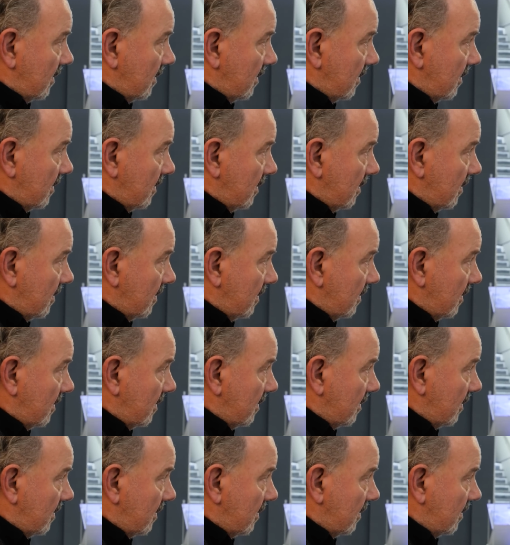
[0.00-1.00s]

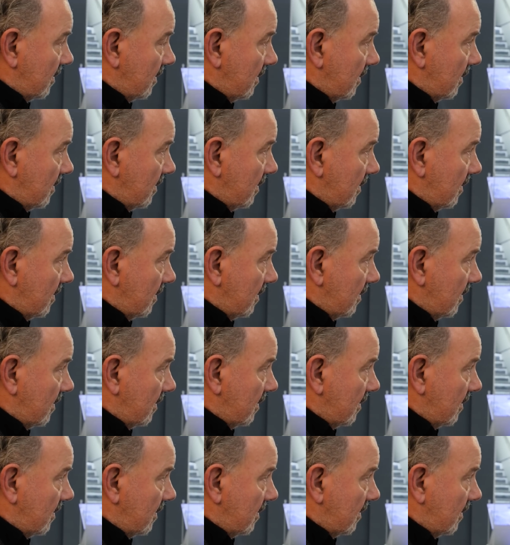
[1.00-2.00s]

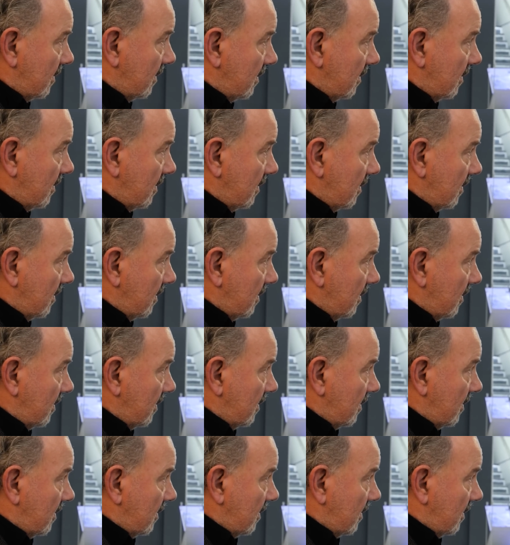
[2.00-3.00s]

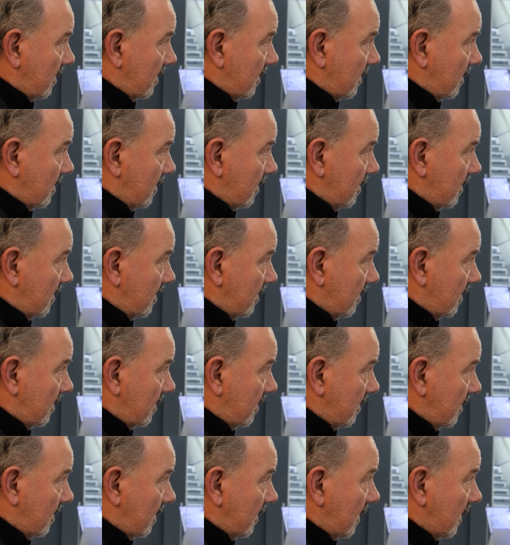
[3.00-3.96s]
(not speaking)